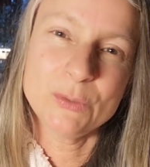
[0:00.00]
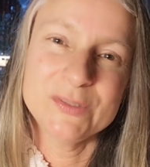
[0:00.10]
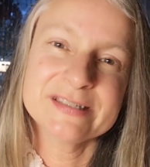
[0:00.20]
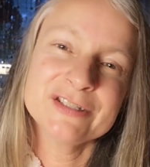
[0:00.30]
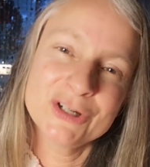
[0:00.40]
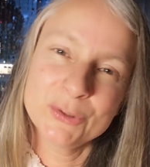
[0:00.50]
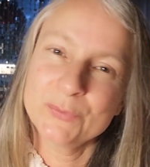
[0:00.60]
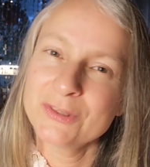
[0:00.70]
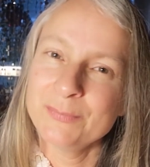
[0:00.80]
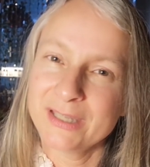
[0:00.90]
We start
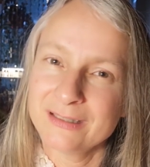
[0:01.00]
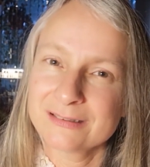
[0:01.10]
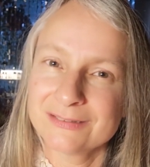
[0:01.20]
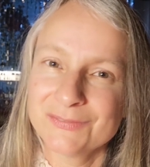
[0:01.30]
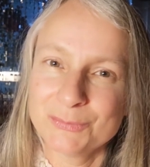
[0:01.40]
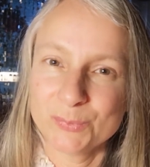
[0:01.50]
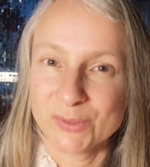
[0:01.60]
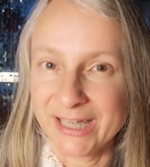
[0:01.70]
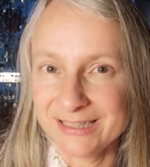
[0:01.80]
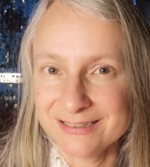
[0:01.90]
with the base of the
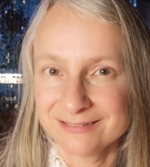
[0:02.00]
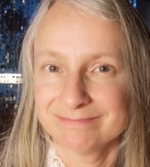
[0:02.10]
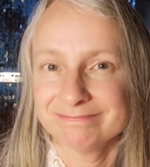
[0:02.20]
bread,